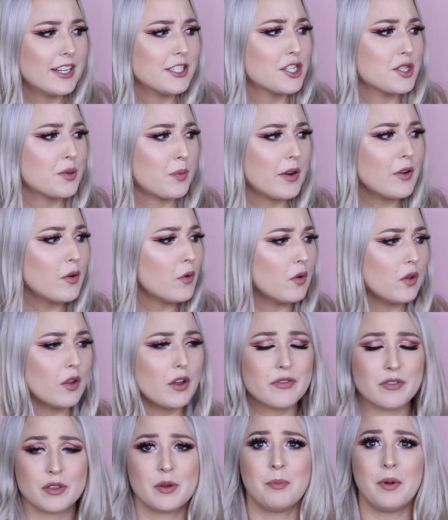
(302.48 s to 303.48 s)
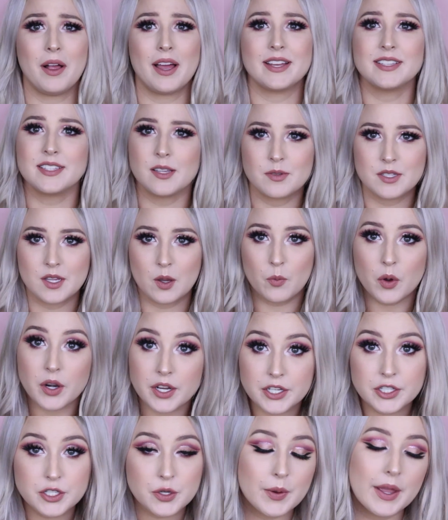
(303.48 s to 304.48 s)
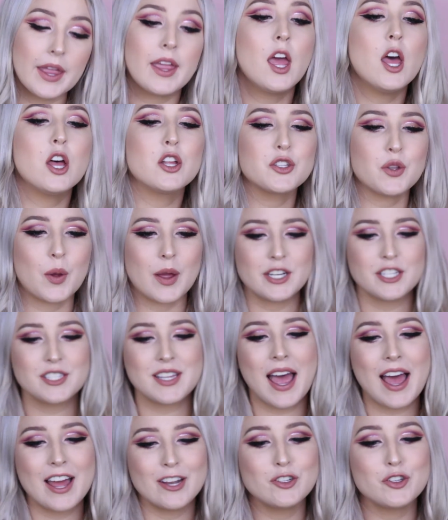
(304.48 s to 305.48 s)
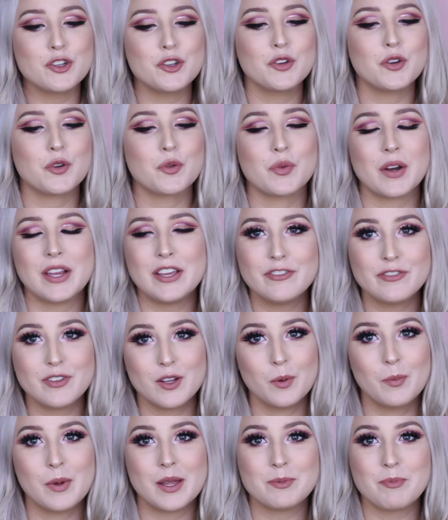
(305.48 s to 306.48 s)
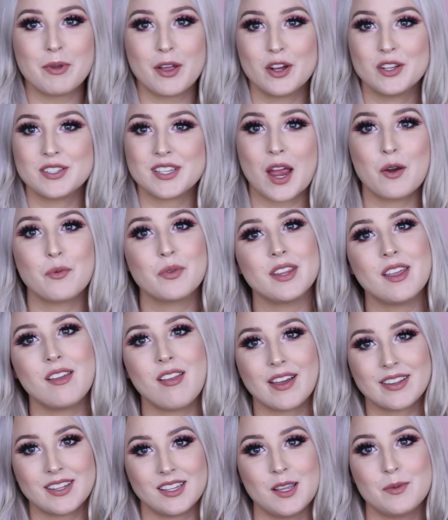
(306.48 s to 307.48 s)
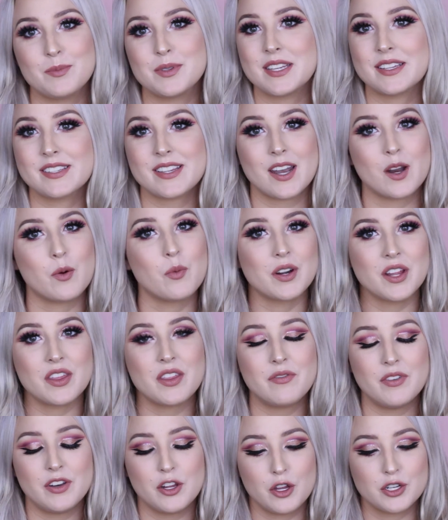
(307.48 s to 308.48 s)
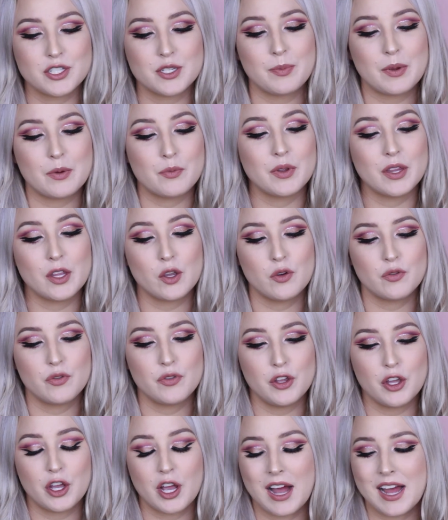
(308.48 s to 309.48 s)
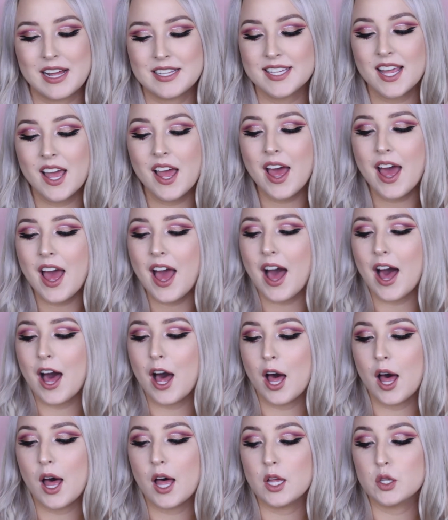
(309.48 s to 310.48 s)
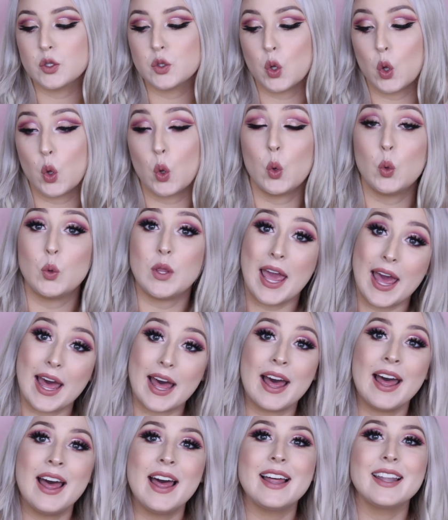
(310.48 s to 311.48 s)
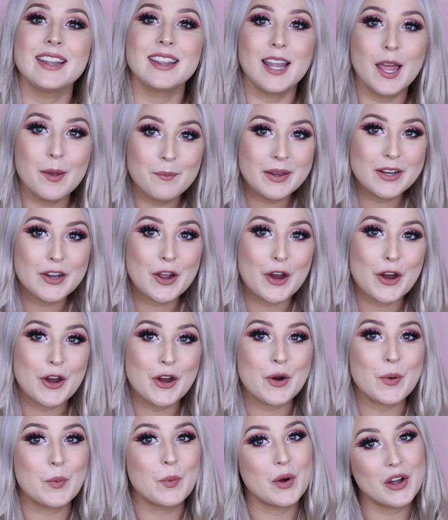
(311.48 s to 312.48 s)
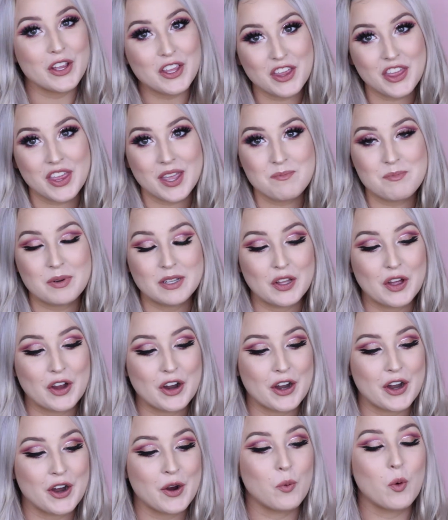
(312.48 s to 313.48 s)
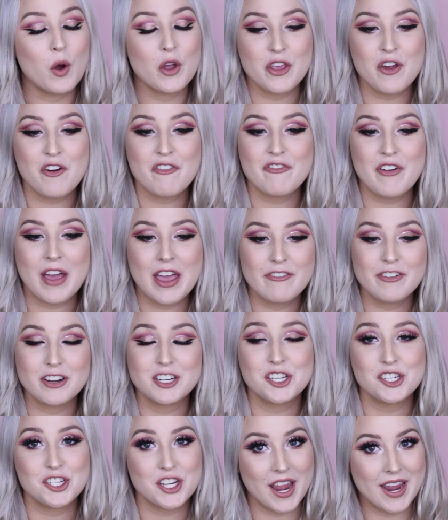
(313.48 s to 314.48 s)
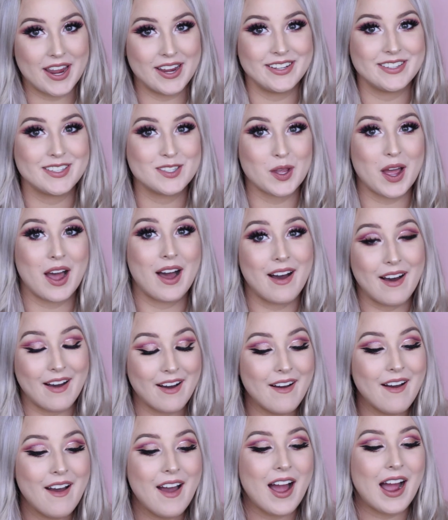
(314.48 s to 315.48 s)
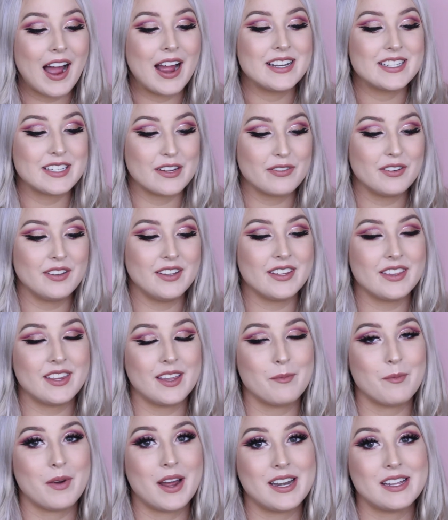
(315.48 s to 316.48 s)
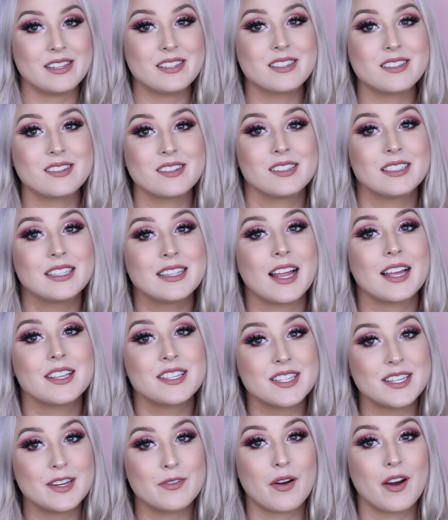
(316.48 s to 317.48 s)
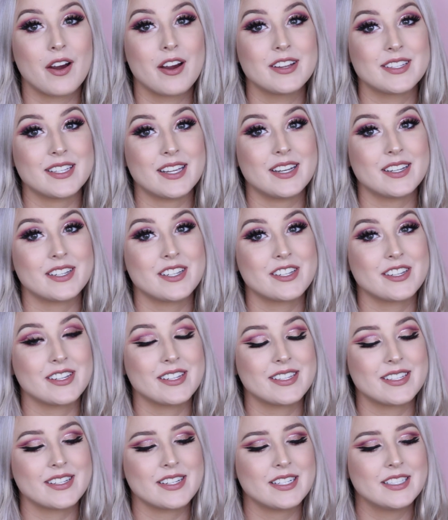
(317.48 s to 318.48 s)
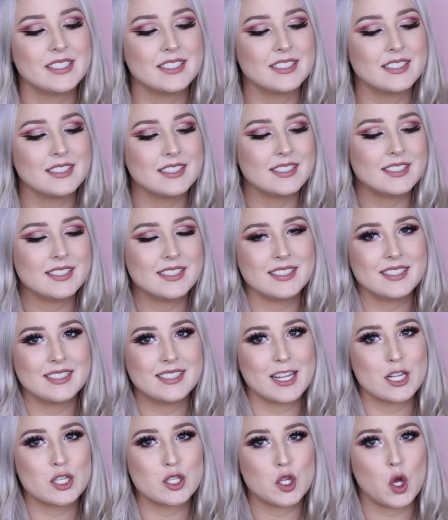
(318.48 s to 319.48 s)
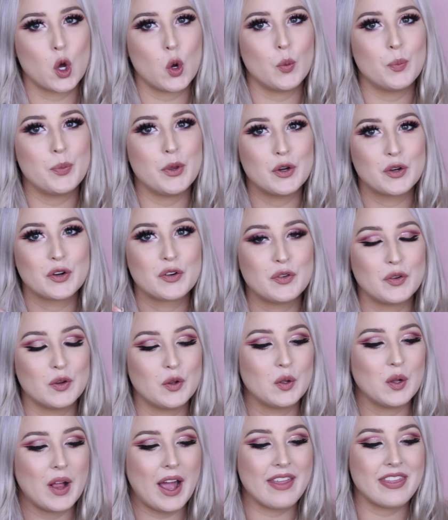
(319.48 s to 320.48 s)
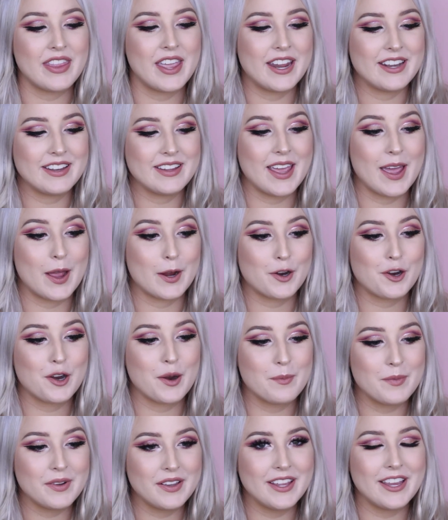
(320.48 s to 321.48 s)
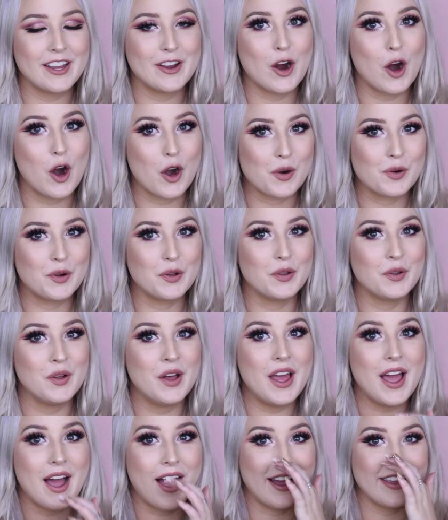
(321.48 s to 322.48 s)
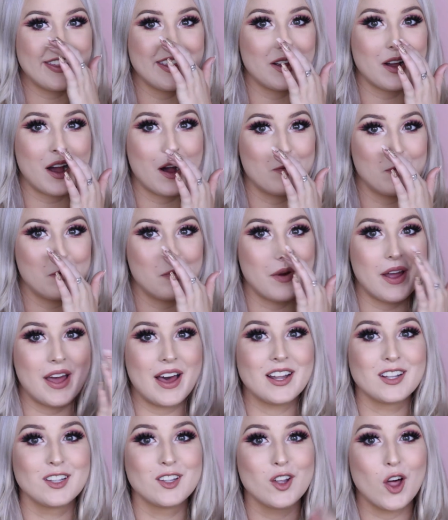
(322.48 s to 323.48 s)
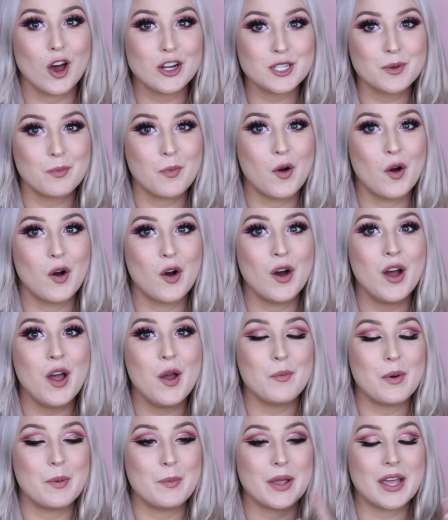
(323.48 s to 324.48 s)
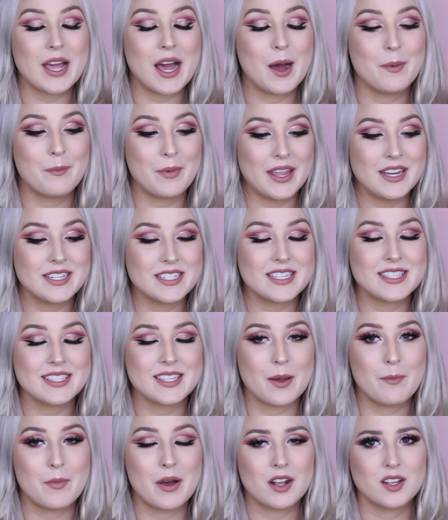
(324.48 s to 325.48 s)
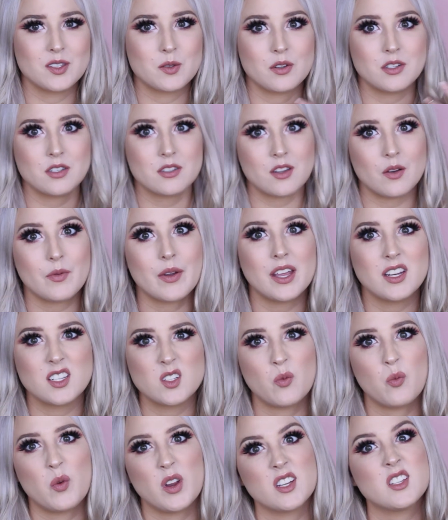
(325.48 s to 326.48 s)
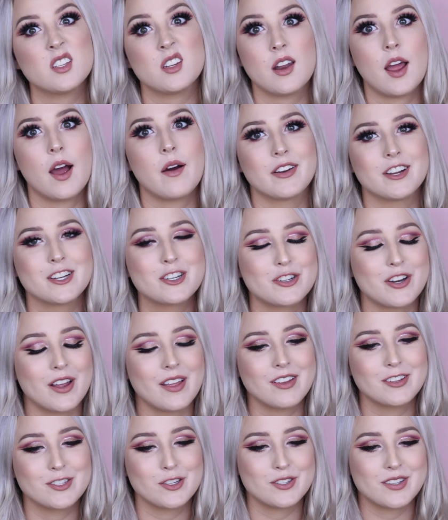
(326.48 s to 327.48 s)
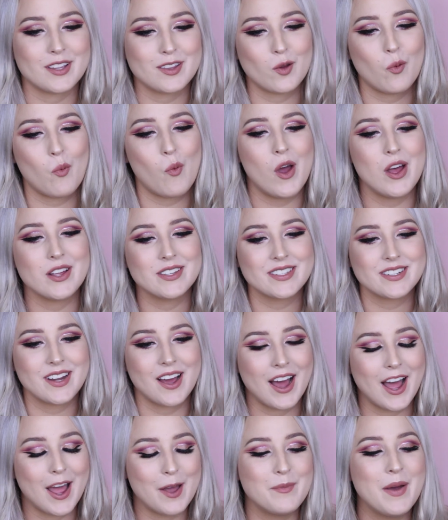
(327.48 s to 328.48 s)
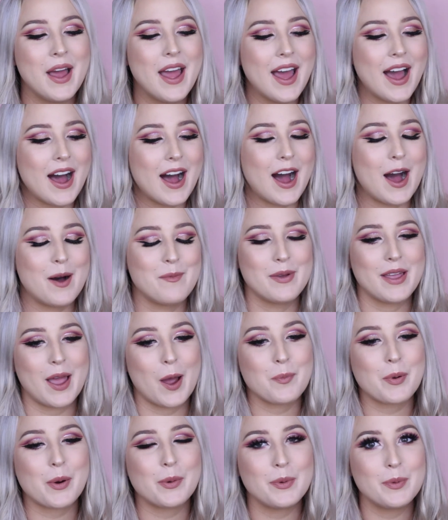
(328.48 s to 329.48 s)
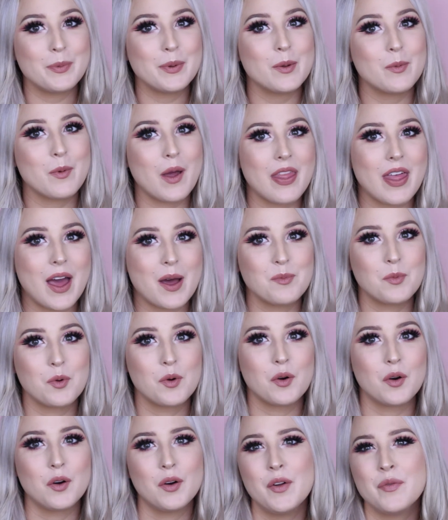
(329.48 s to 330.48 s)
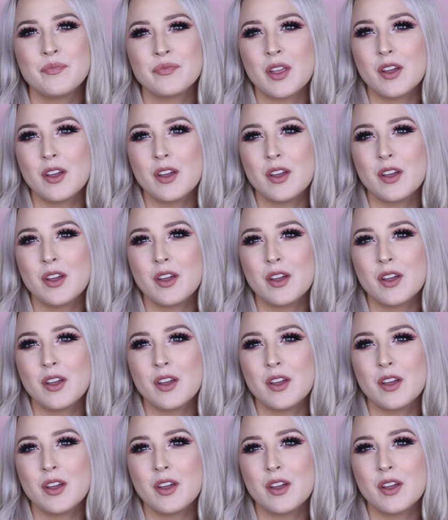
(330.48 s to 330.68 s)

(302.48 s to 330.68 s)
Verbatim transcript: and it just went all over the place. I was like, what are you doing? So I just had to refilm it because I really like the lipsticks and I wanted the video to be really good for you guys. Uh, so yeah, let me know what you think below, what your favorite shades are. I definitely think mine is still Lusty Rose. It is just so beautiful and then yeah criminally coral I think I will wear a lot more when we come into summer because we're just going into winter now in Australia so it's like the worst time um, but yeah I'll probably wear that more